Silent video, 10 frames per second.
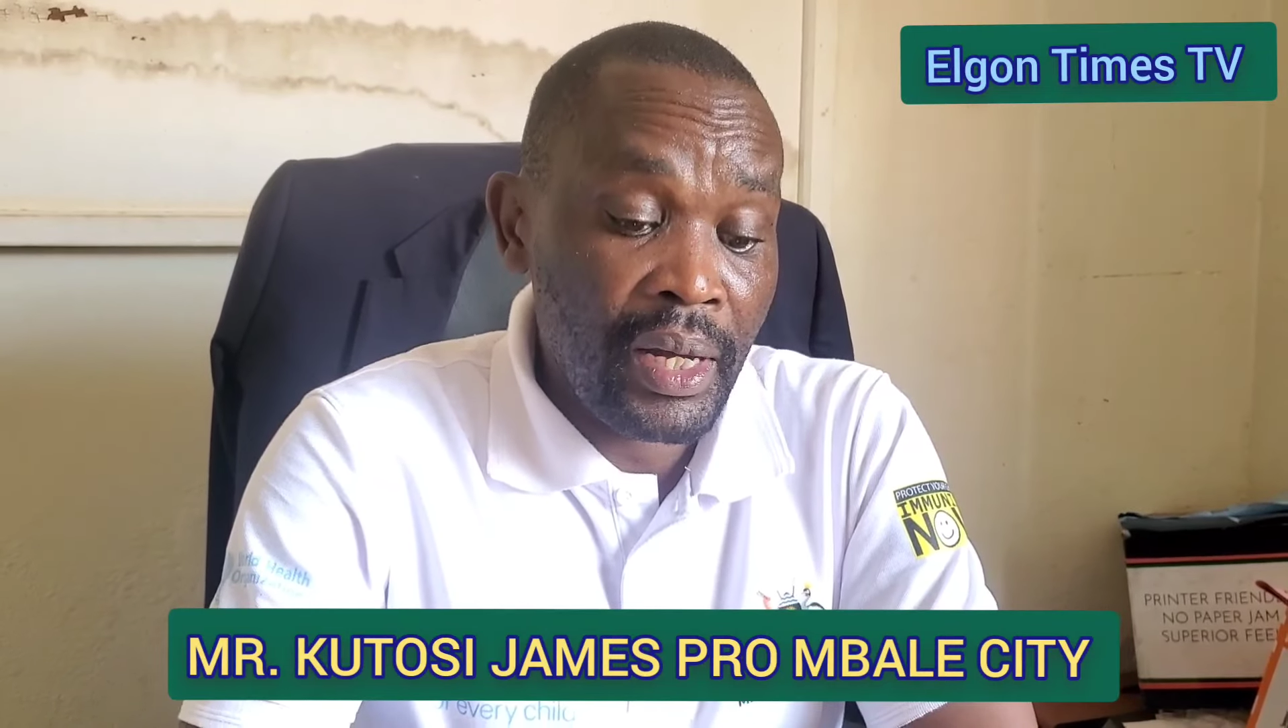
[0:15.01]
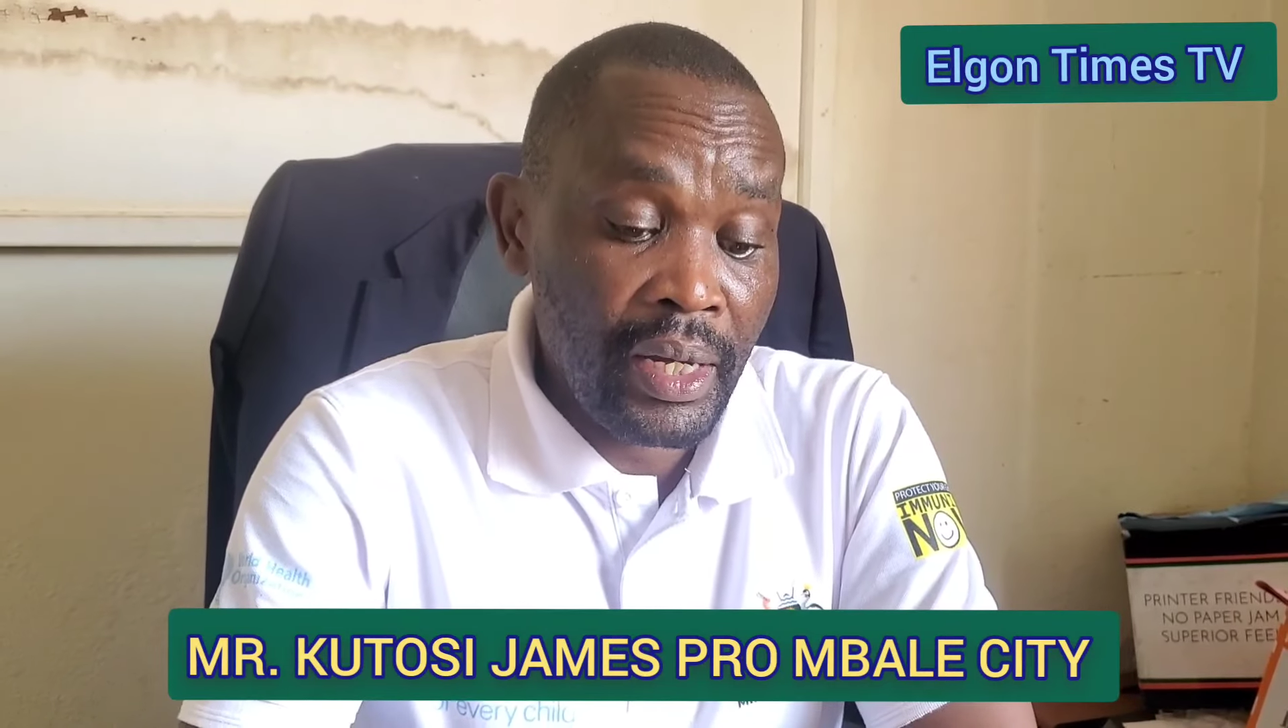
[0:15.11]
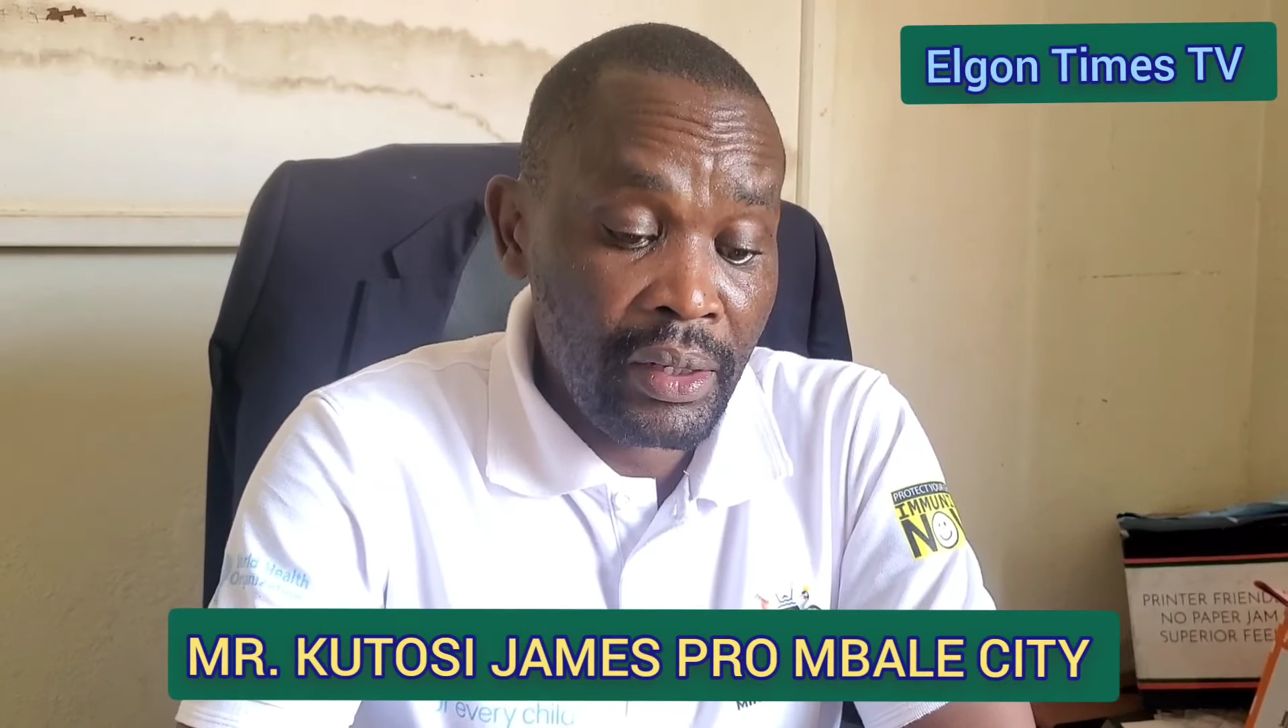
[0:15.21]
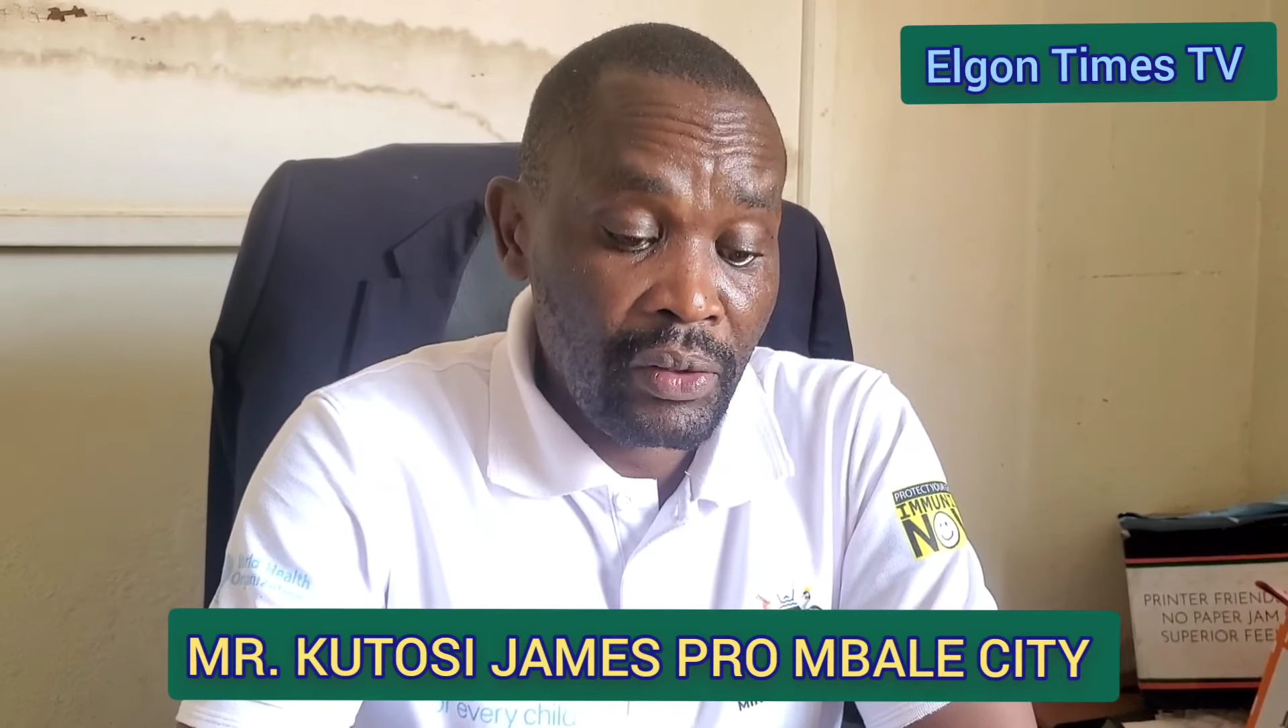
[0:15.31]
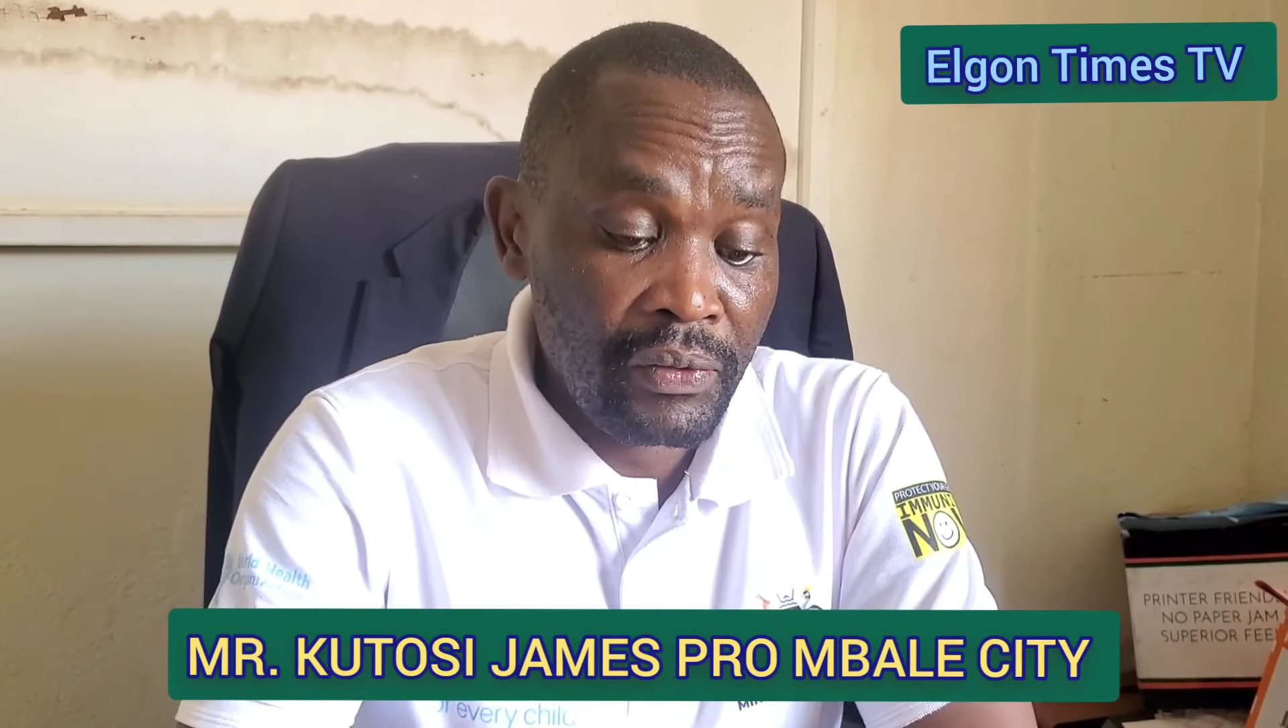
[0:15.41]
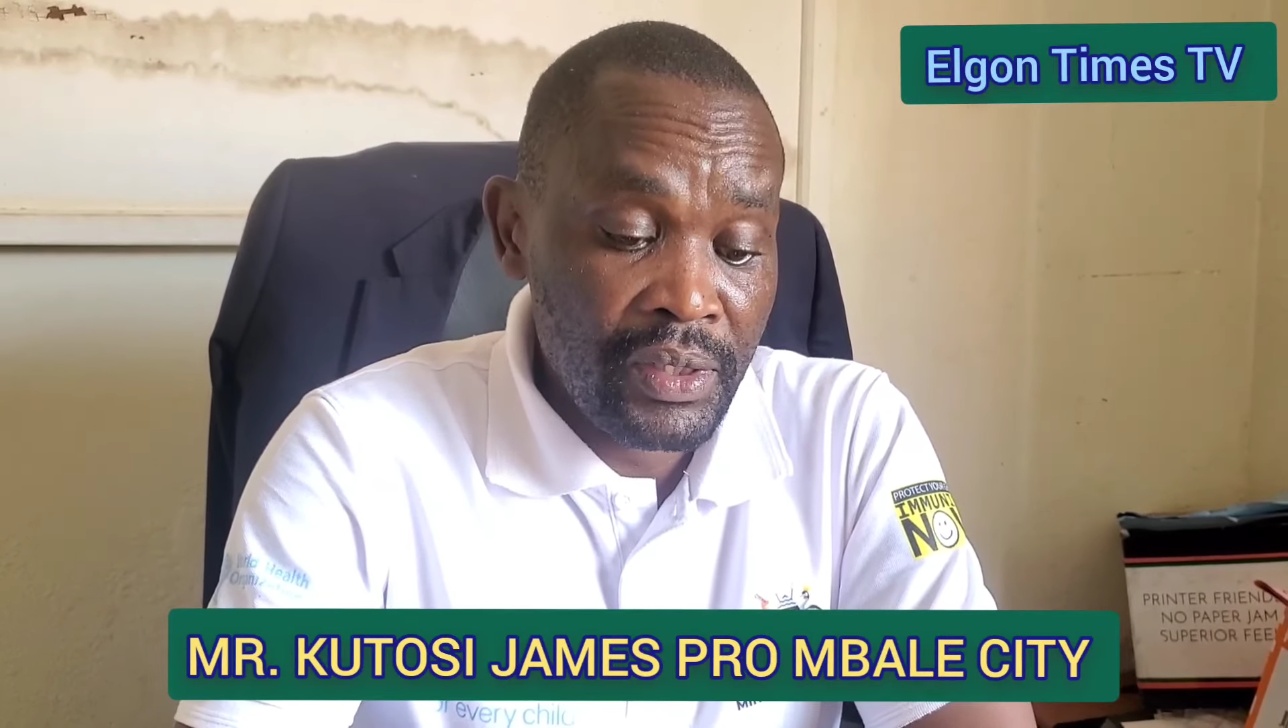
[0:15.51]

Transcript: a kind of